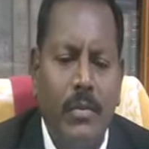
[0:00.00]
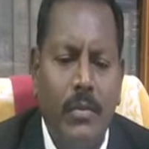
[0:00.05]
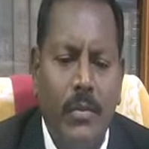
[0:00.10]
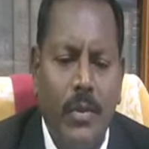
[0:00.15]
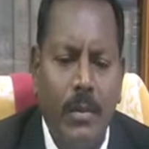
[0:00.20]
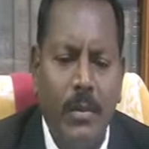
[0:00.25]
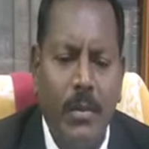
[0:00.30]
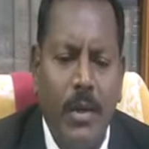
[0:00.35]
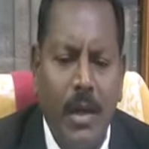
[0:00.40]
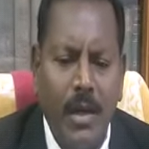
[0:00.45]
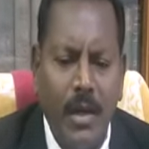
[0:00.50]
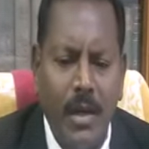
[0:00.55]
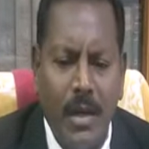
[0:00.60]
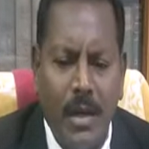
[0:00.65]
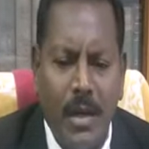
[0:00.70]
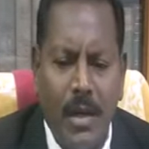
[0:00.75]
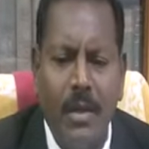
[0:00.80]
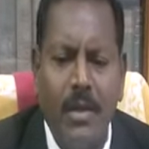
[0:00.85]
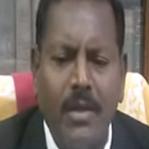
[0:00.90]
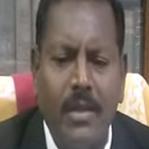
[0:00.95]
from all
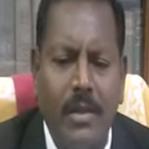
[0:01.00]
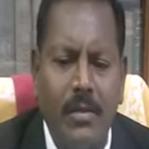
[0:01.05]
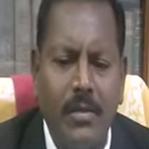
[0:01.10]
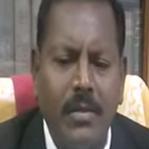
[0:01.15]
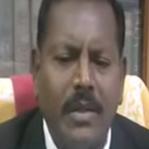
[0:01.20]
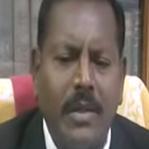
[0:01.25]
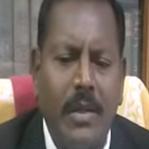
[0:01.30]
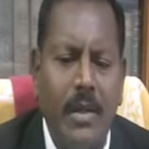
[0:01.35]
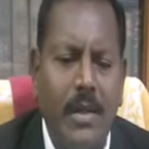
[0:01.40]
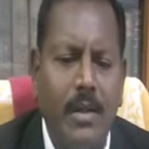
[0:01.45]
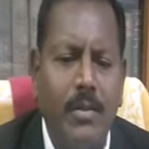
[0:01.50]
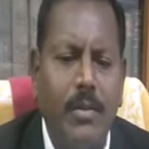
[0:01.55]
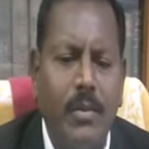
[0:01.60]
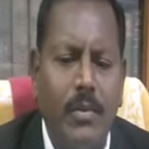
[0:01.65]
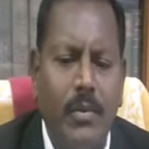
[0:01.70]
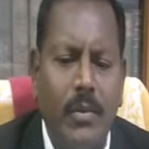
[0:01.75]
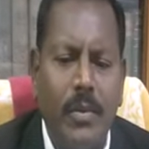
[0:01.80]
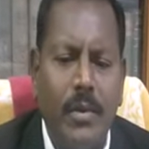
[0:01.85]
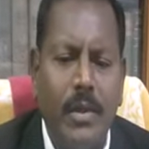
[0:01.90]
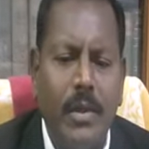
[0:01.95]
corners of the country
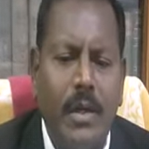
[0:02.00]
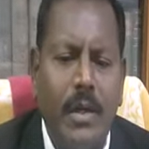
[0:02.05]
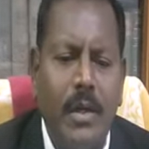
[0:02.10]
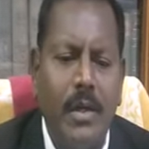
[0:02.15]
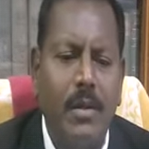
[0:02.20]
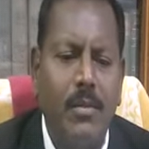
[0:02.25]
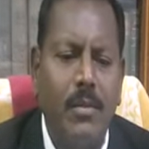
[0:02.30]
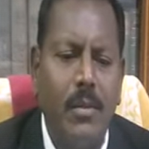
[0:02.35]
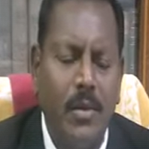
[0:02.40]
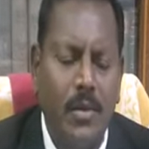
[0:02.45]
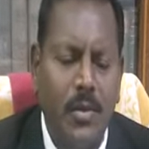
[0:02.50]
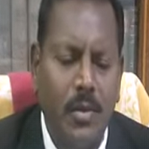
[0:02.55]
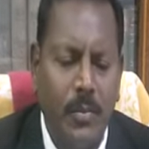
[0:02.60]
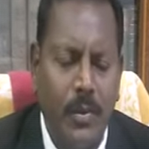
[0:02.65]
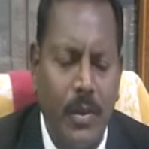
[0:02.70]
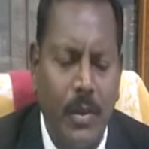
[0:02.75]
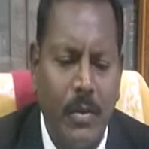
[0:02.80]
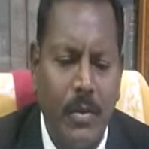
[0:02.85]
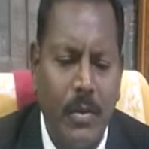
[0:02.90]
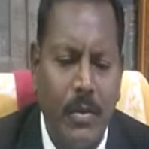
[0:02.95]
before the Honorable
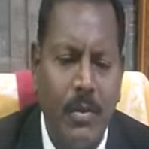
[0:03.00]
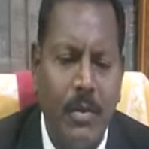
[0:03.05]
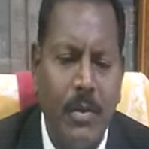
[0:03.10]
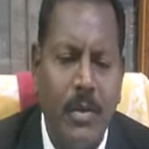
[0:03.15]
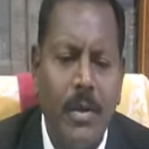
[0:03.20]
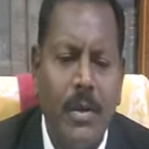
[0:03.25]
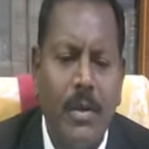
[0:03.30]
Supreme Court